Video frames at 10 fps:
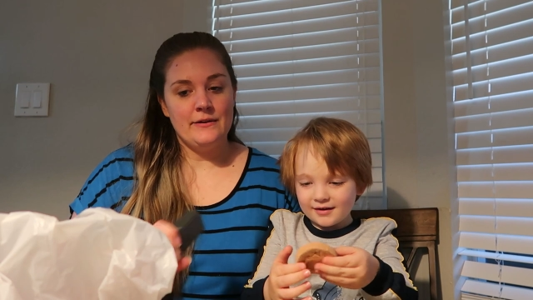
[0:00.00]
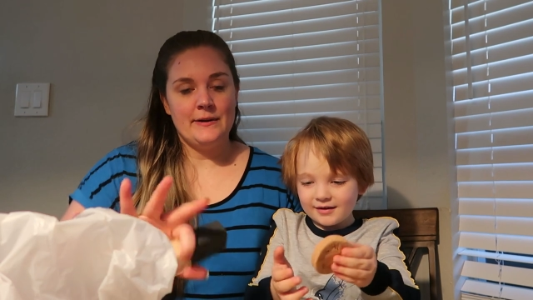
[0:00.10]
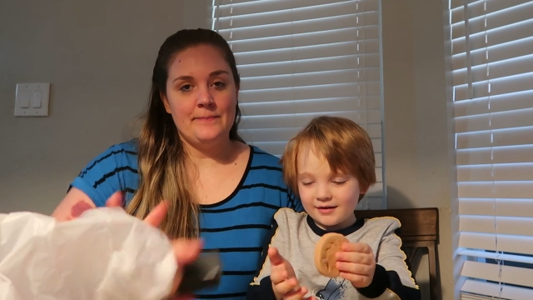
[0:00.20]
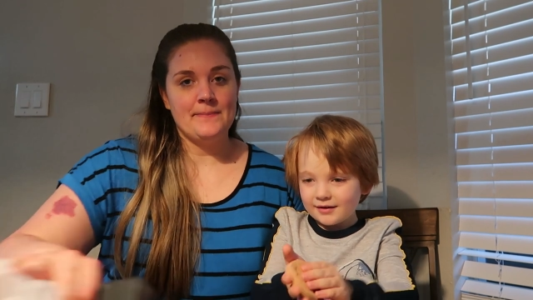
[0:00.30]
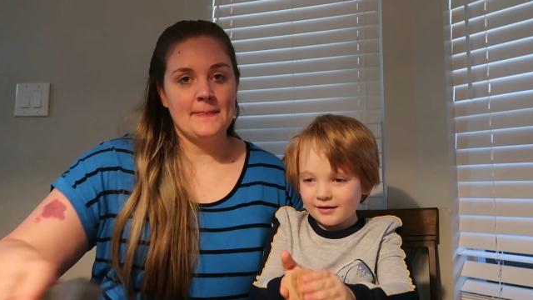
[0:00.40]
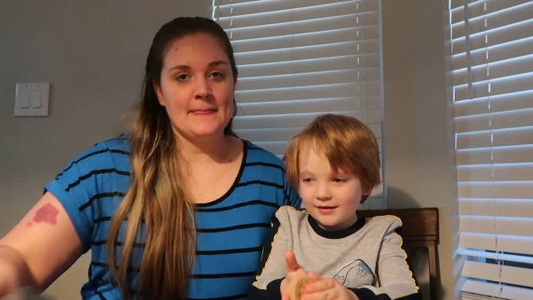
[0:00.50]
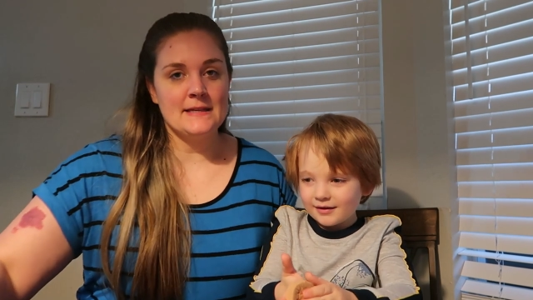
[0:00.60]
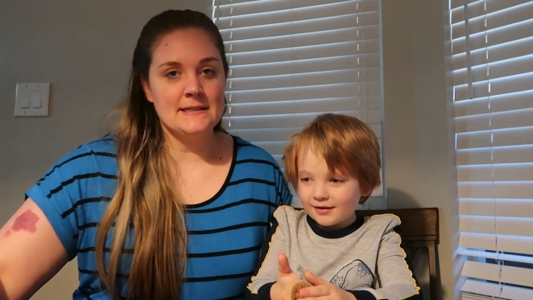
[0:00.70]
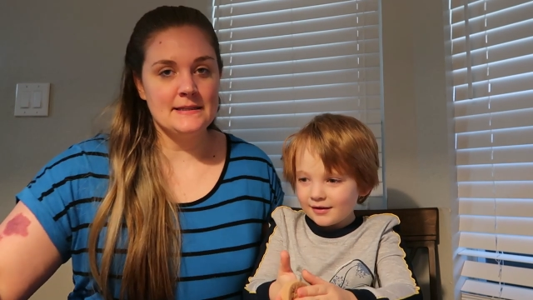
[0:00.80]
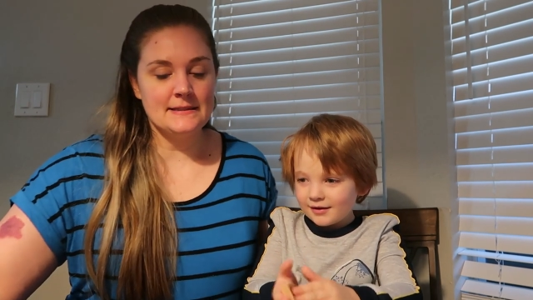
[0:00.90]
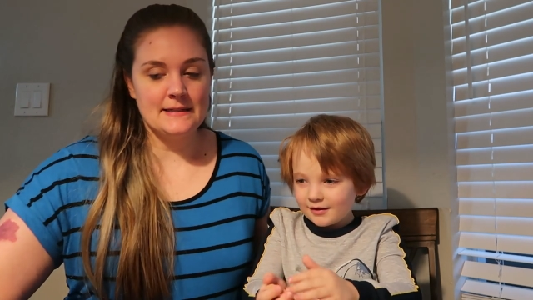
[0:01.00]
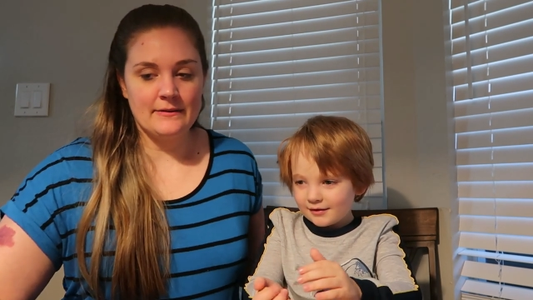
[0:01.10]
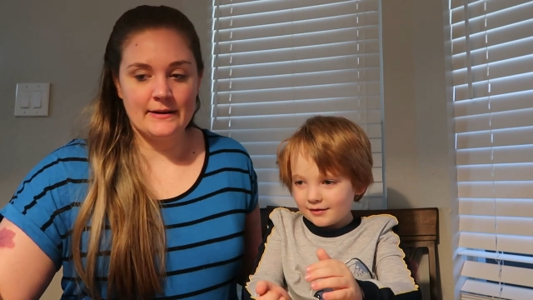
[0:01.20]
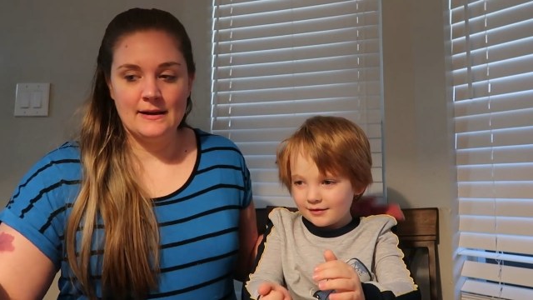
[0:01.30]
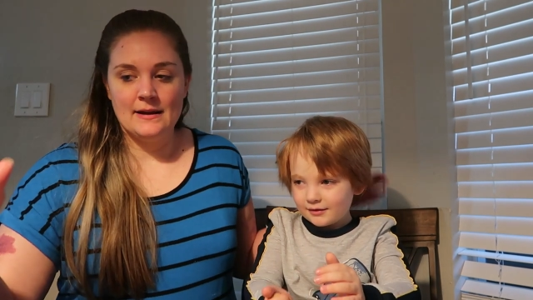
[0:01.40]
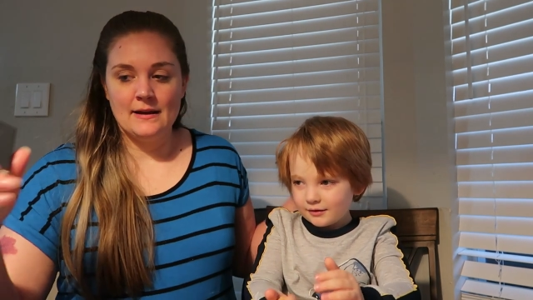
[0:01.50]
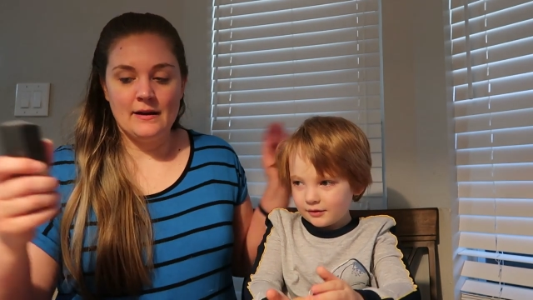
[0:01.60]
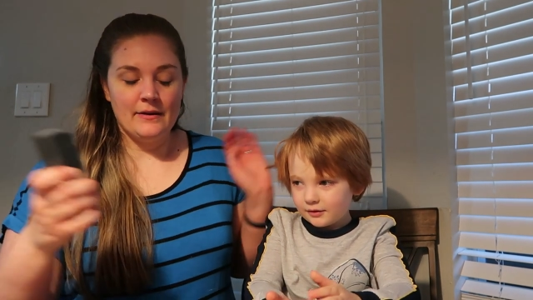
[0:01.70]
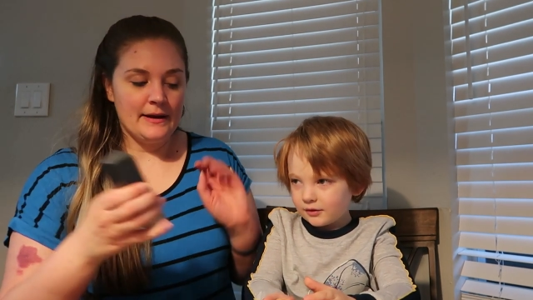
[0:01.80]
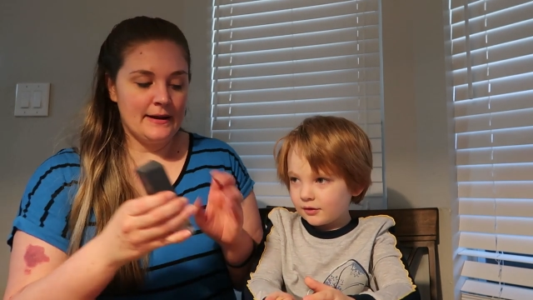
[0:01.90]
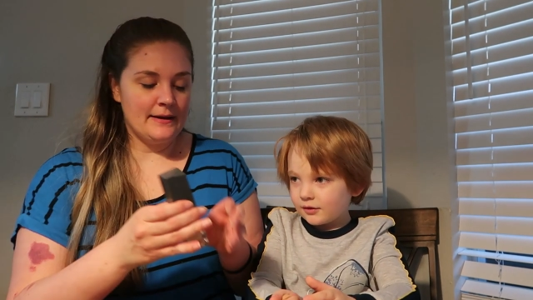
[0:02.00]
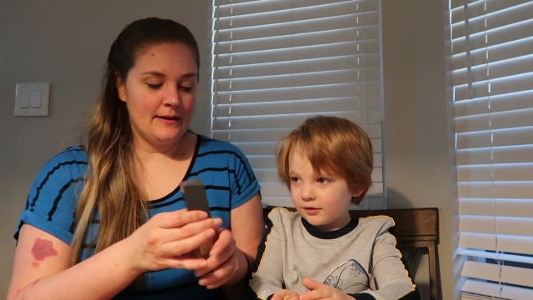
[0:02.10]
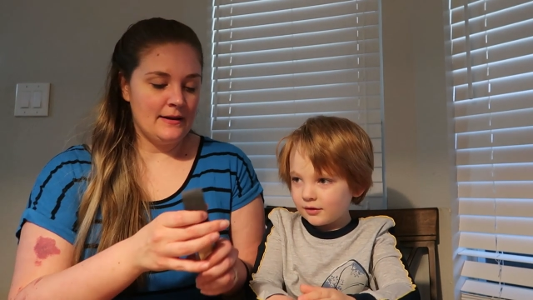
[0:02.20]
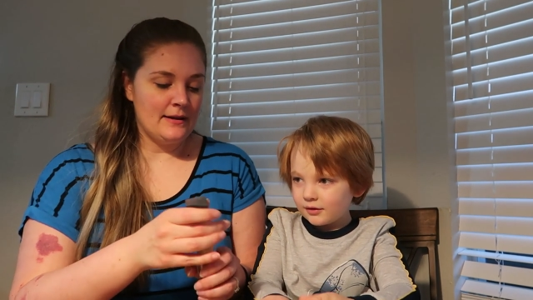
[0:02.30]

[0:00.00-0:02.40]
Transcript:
Speaker 1: do it. Let's put this other way. Okay.